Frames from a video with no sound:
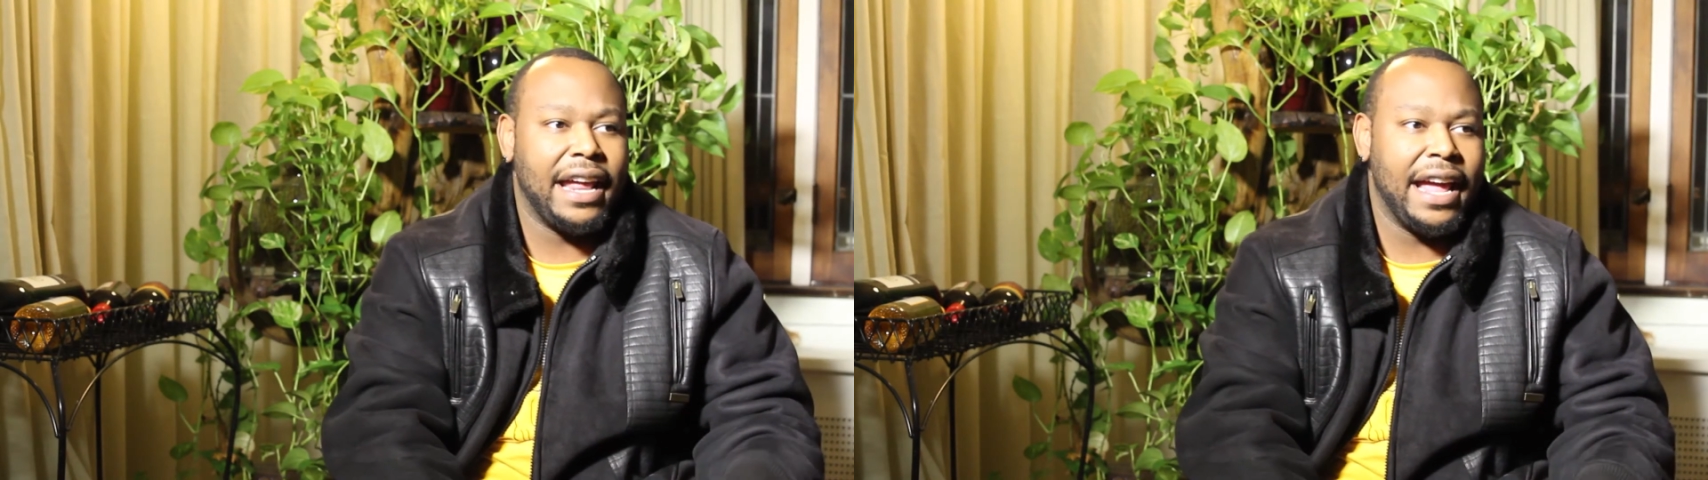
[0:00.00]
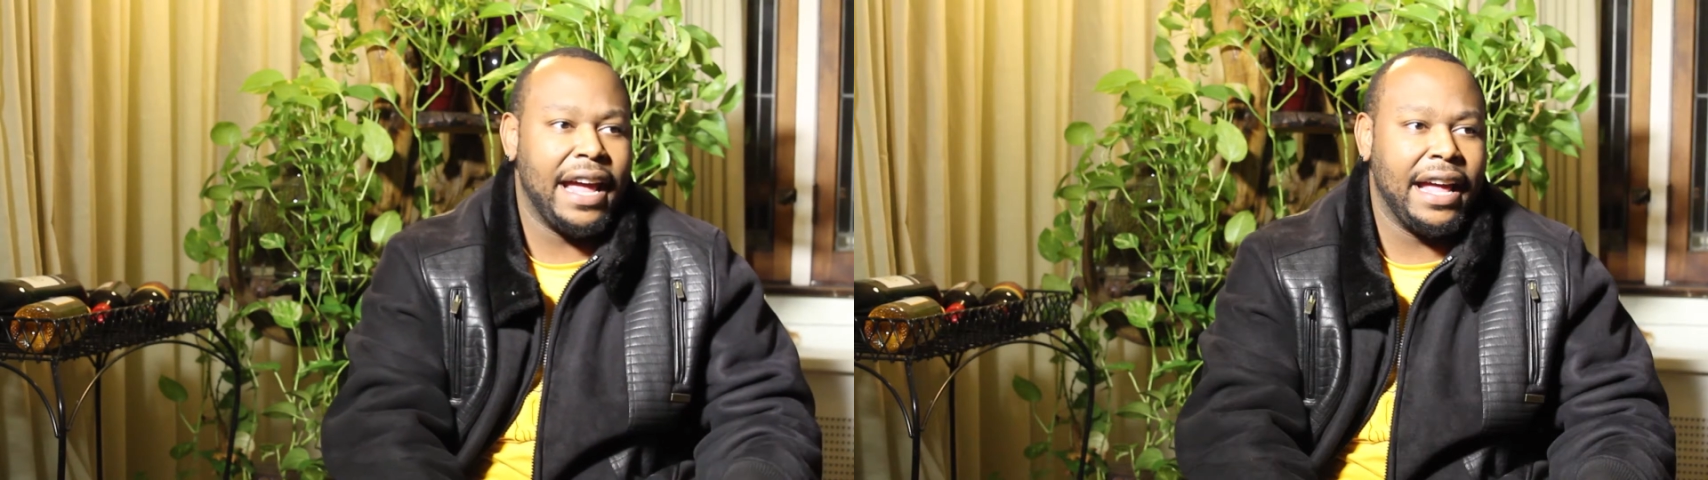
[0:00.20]

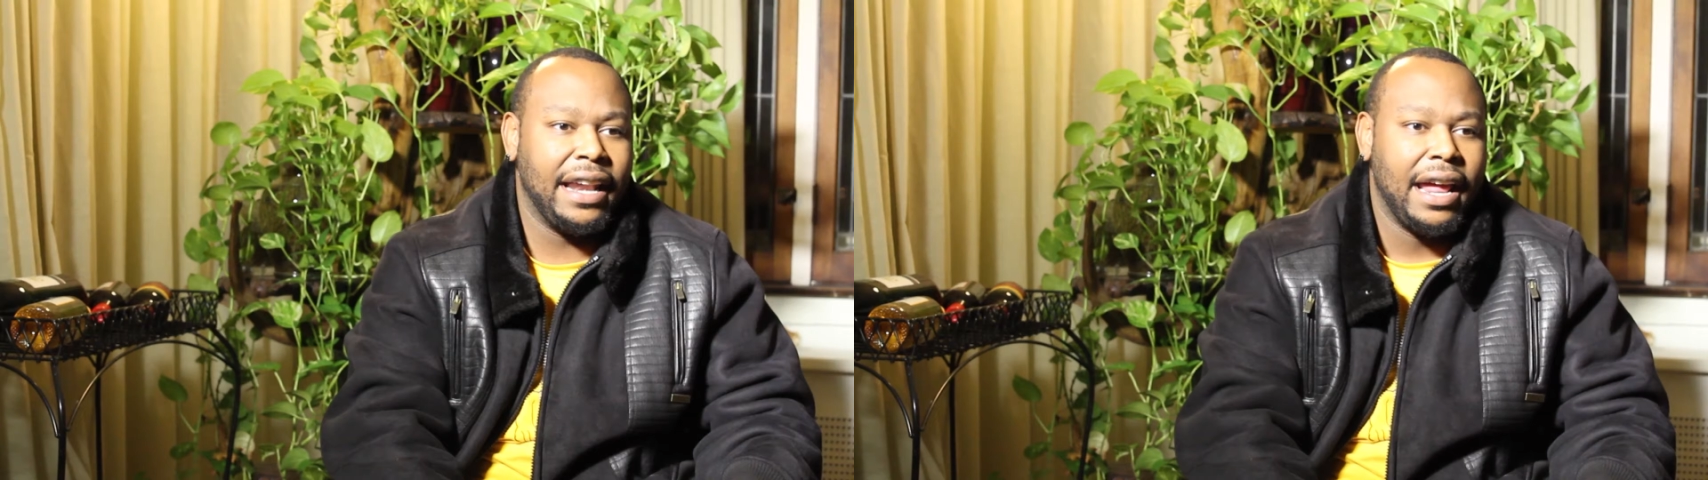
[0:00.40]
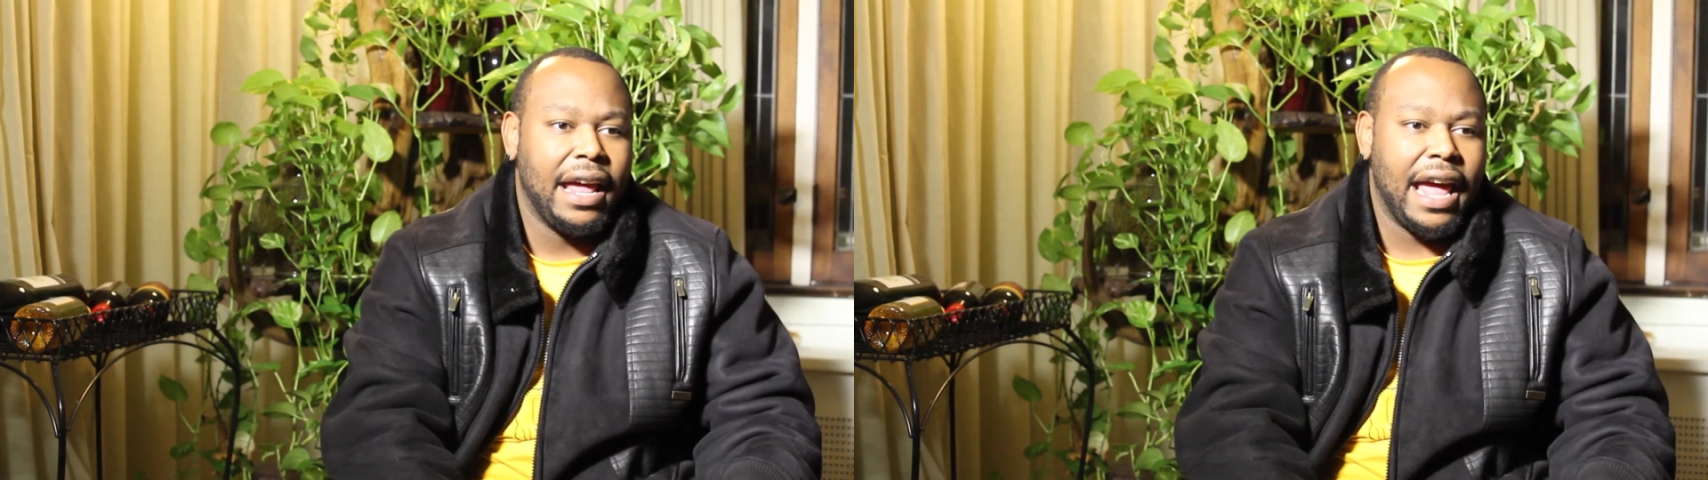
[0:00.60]

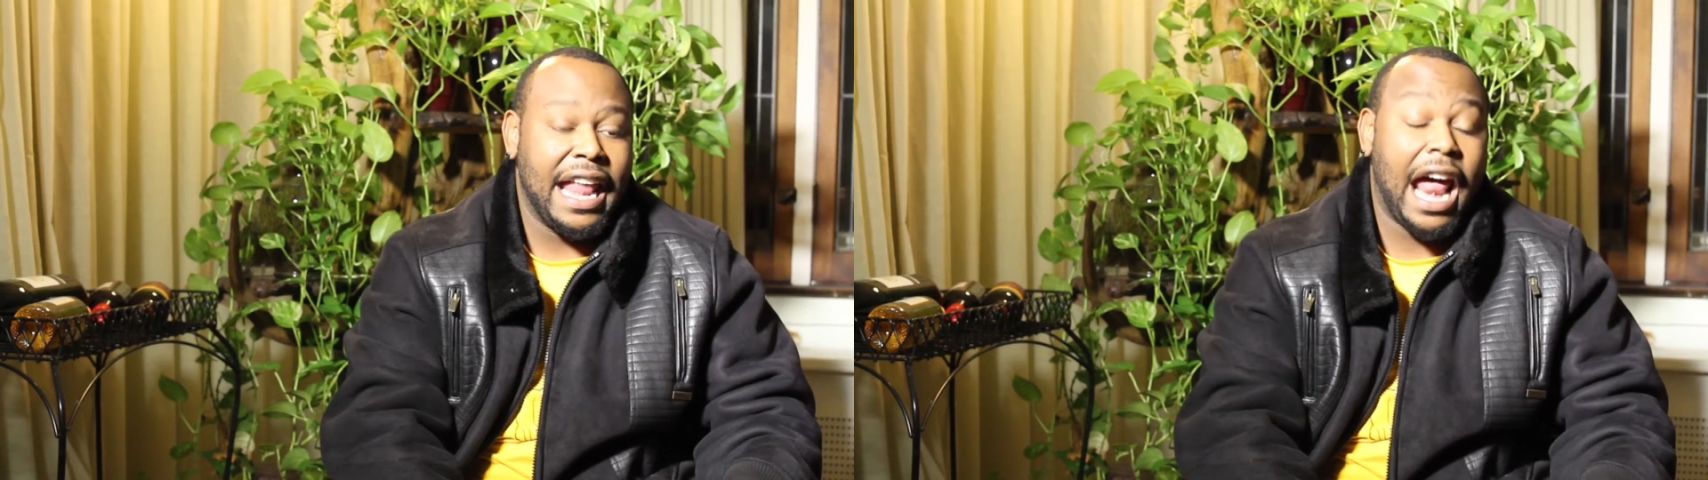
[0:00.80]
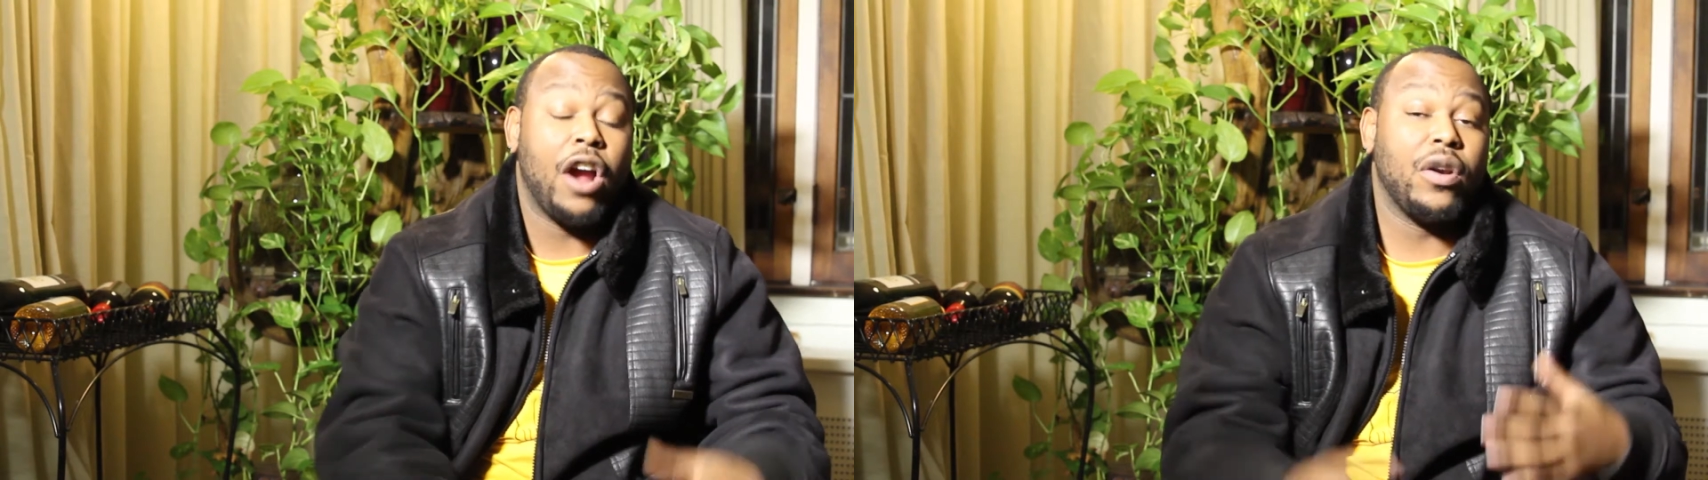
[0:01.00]
And
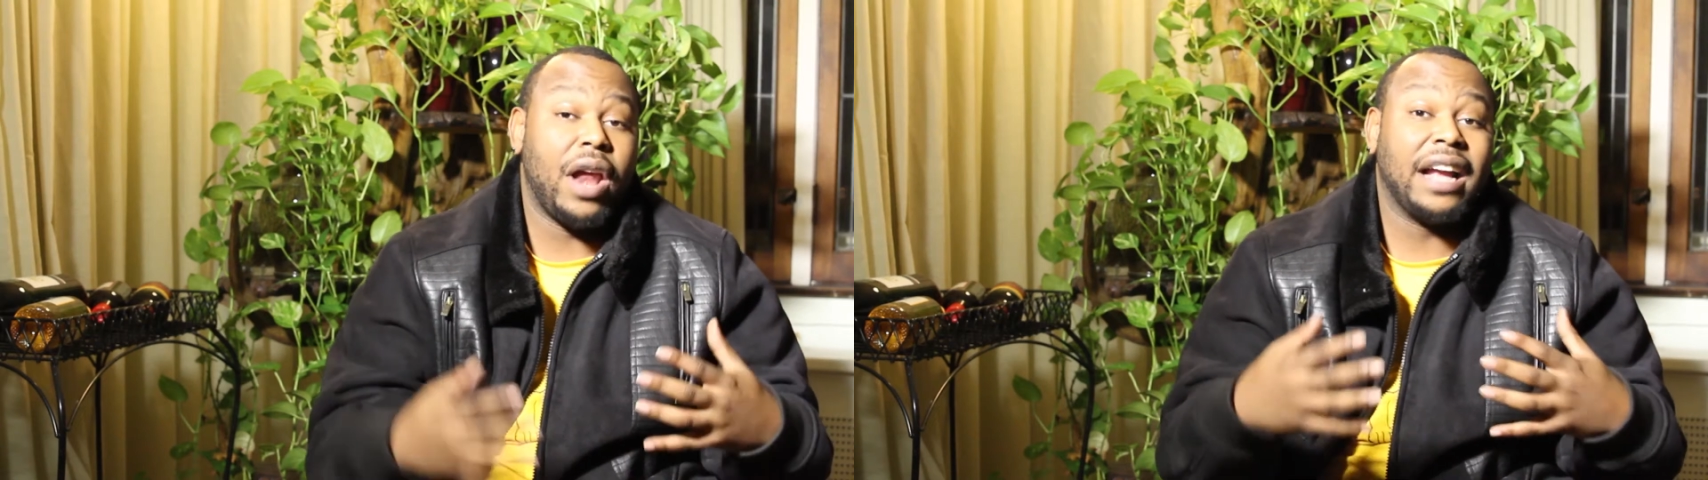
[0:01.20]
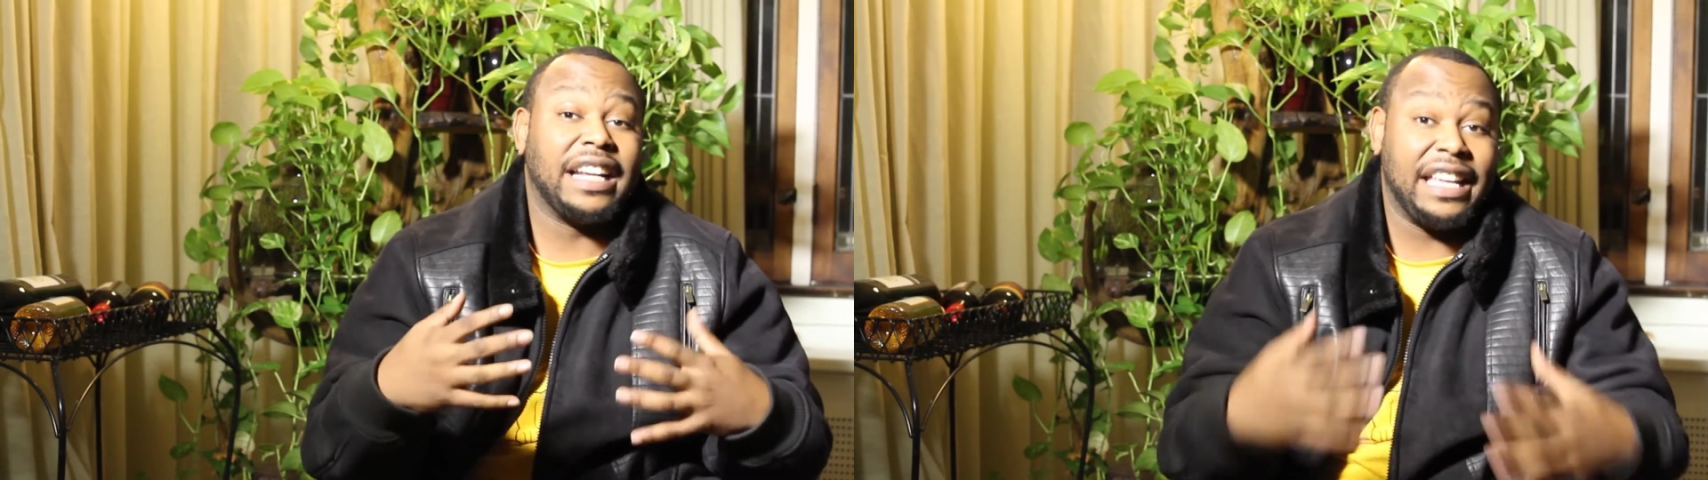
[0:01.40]
I heard Dr.